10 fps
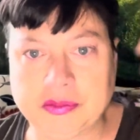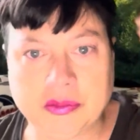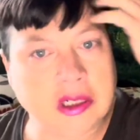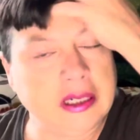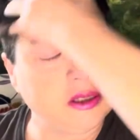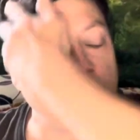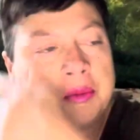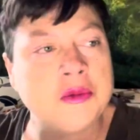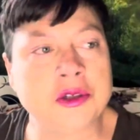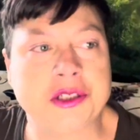like
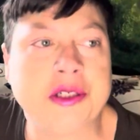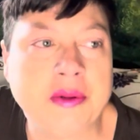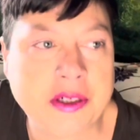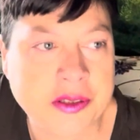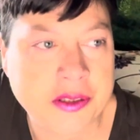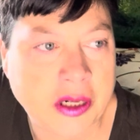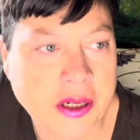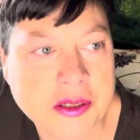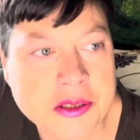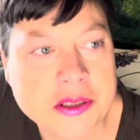almost
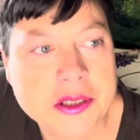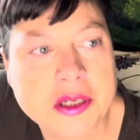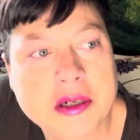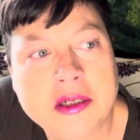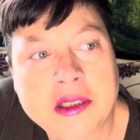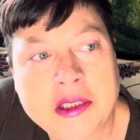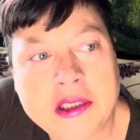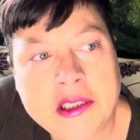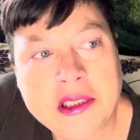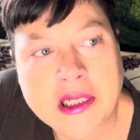$200.
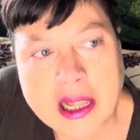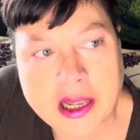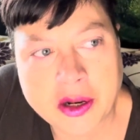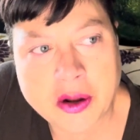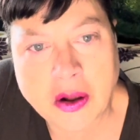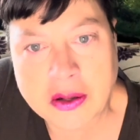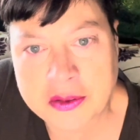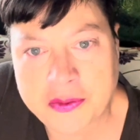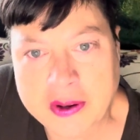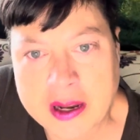I had to call
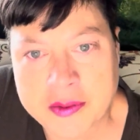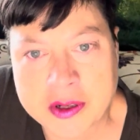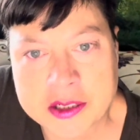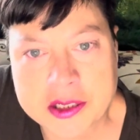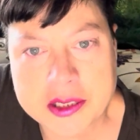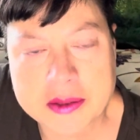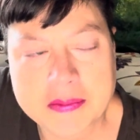in favors.